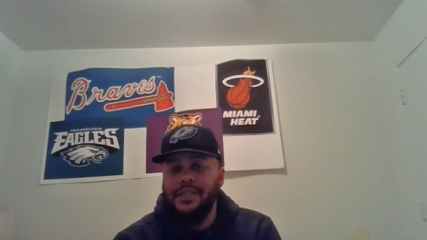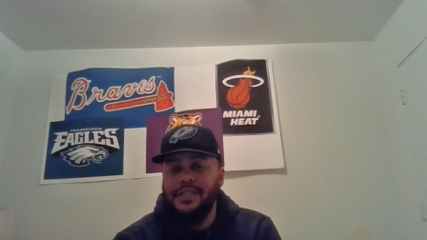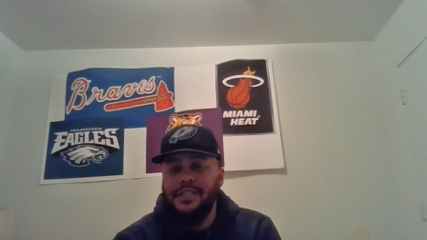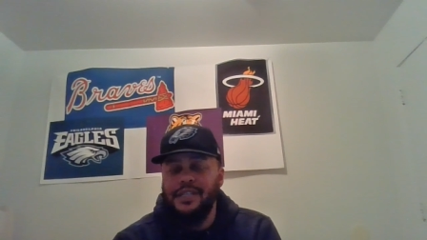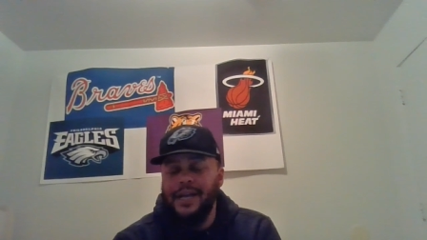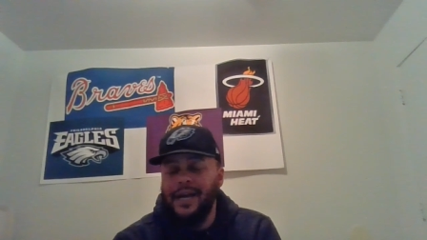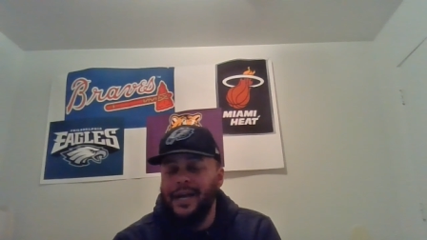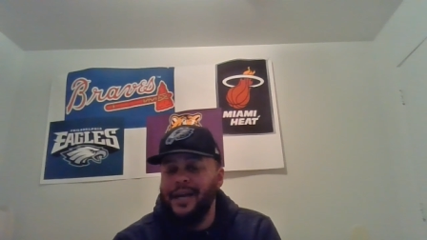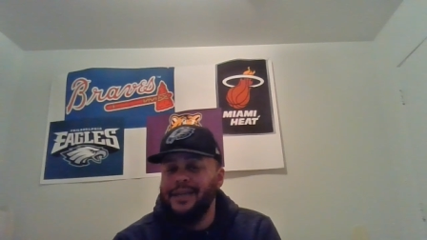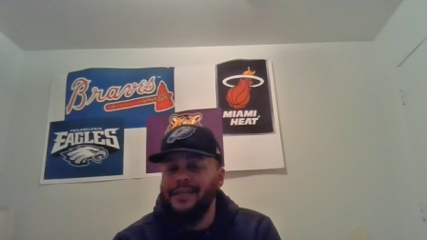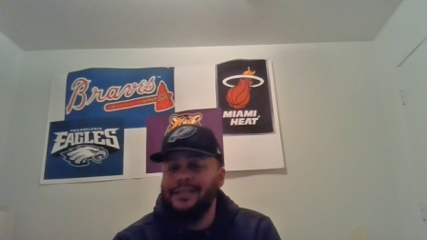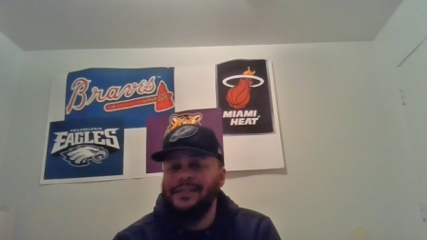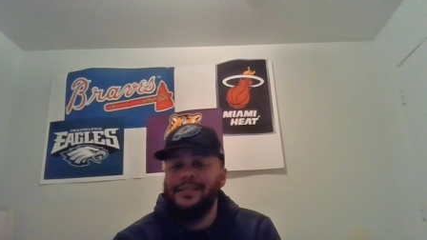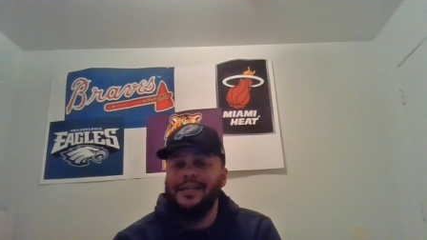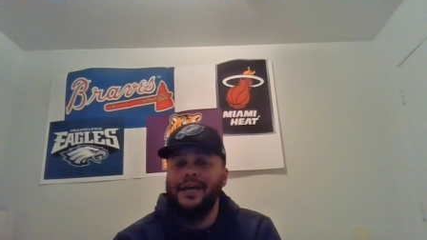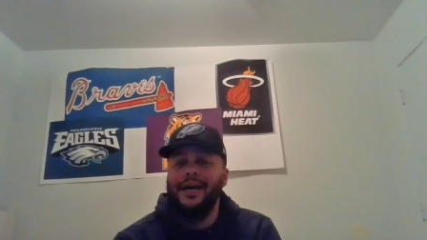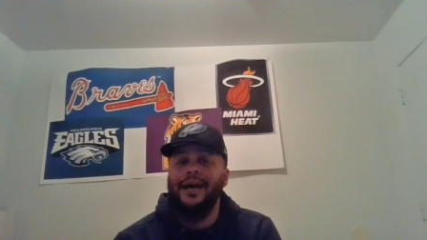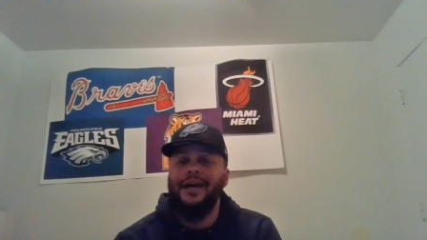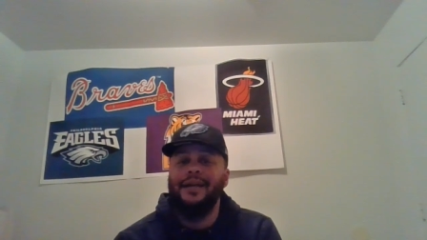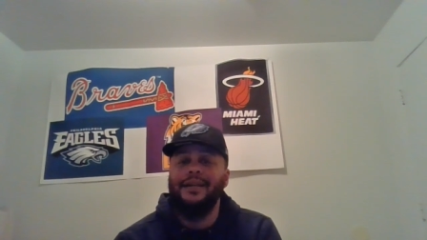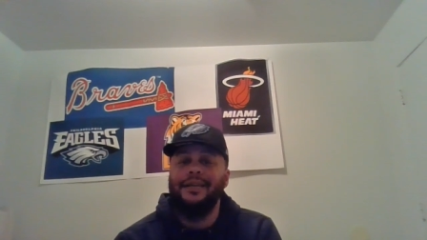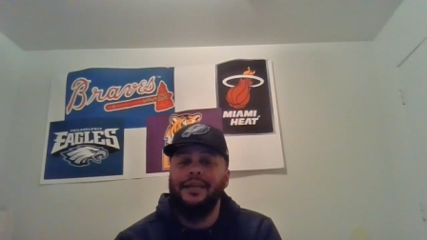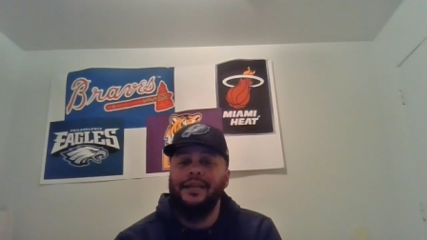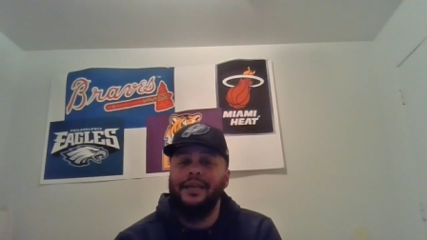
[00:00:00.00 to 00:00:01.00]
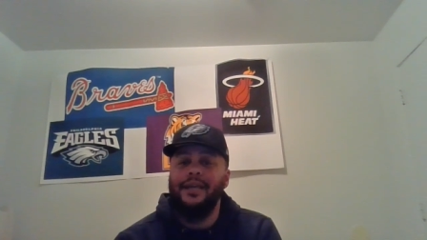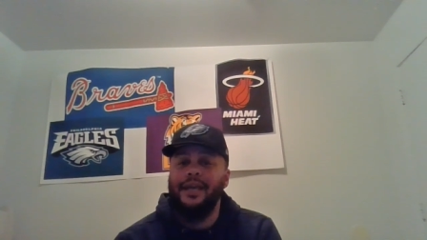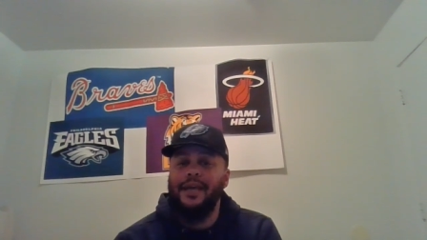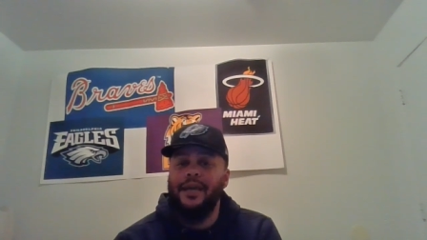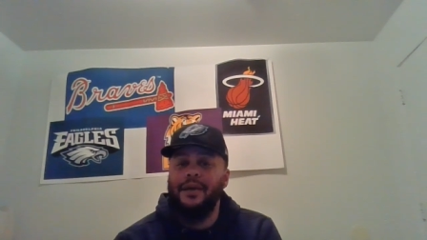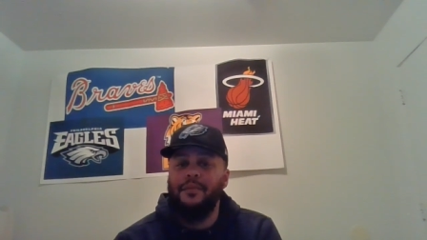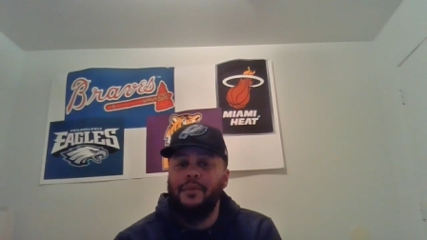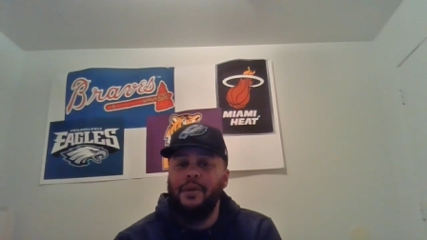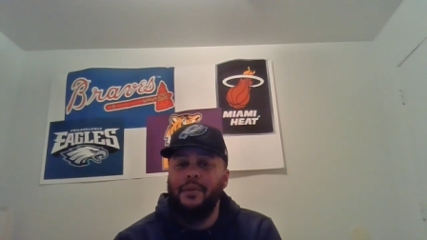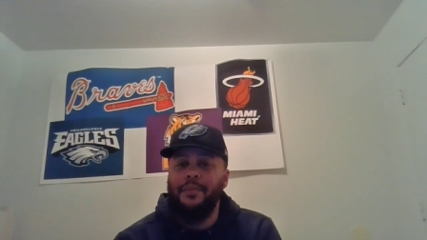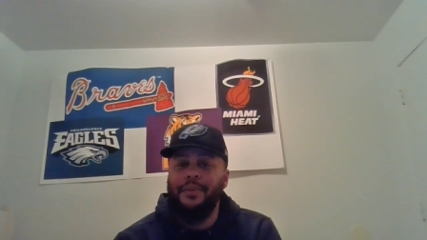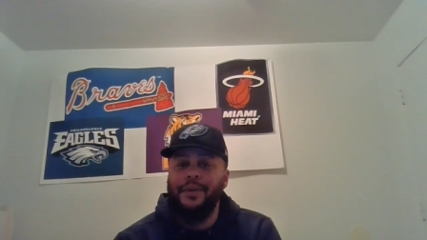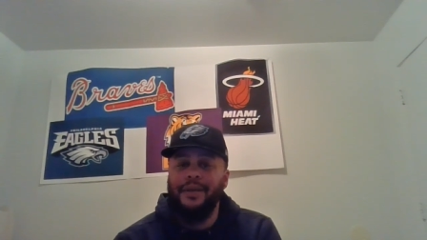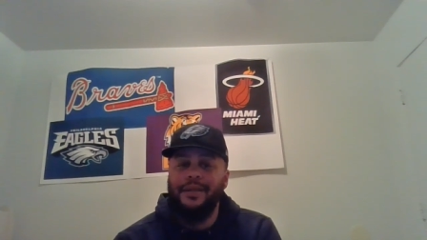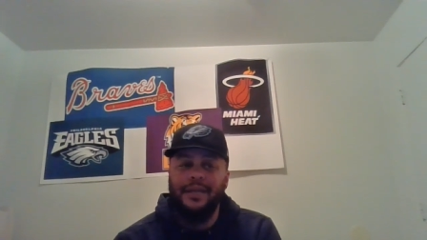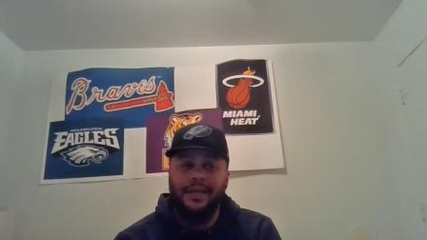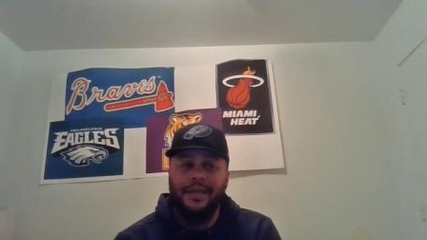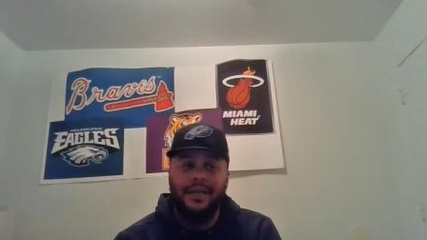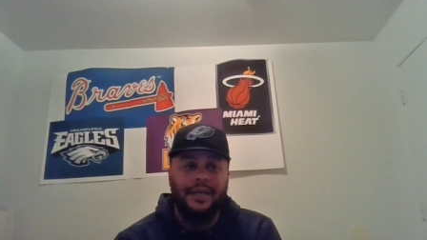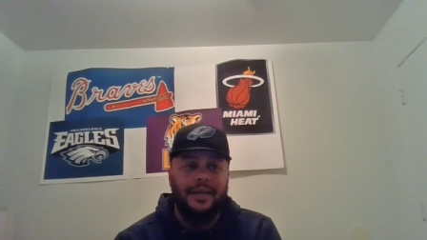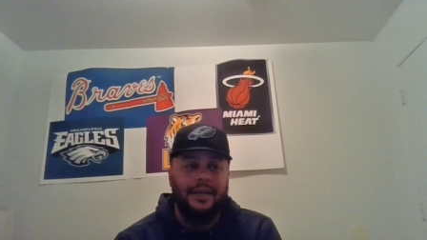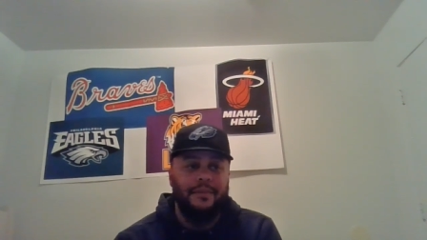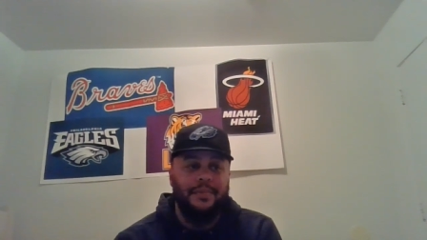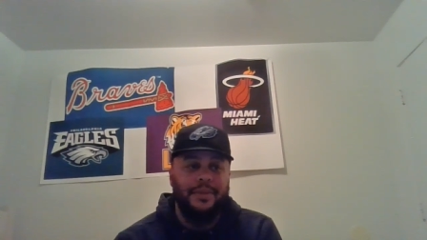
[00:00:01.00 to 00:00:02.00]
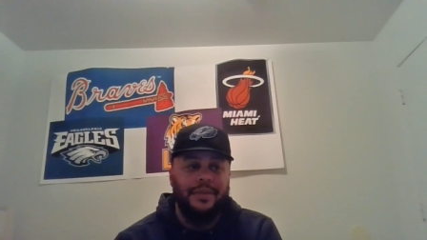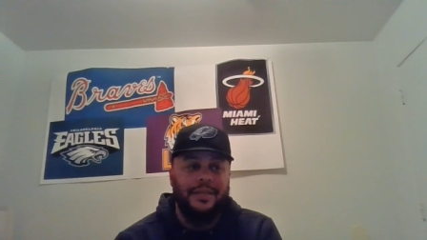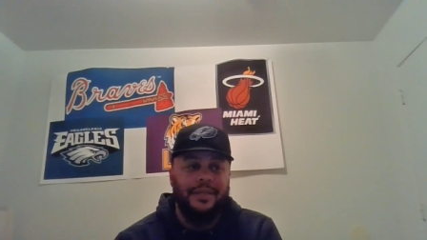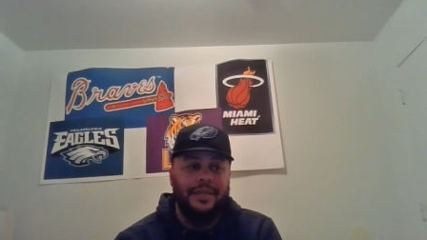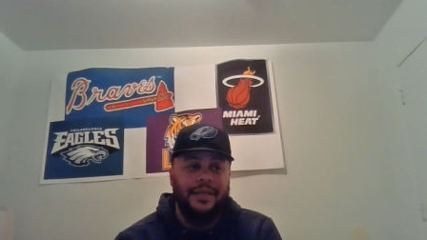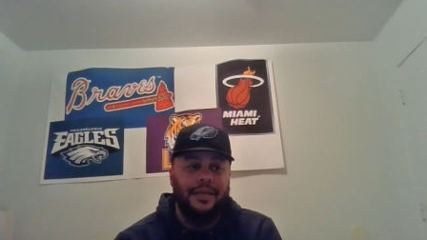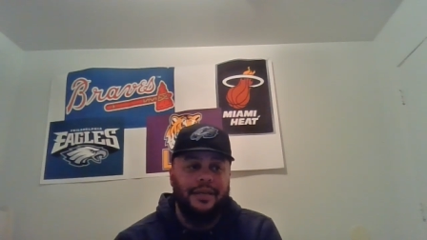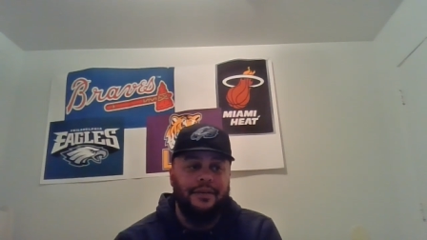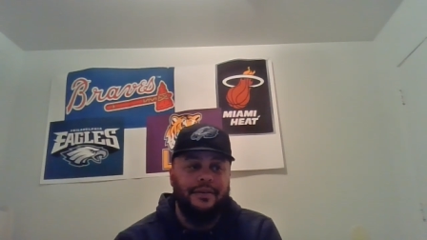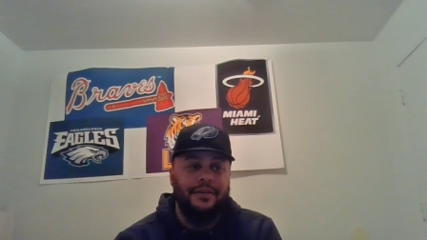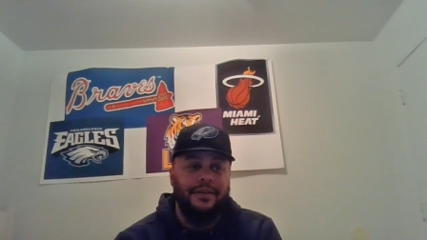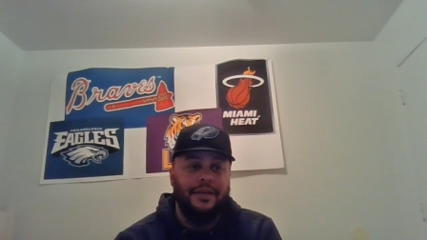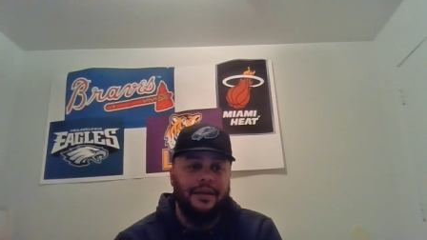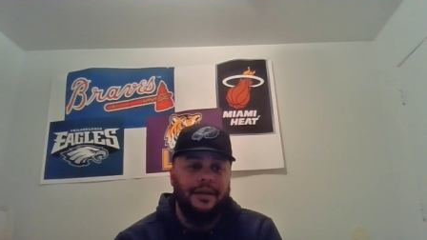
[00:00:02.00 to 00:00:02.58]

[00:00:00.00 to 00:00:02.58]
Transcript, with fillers: the Giants tied the game up at the end, but then the,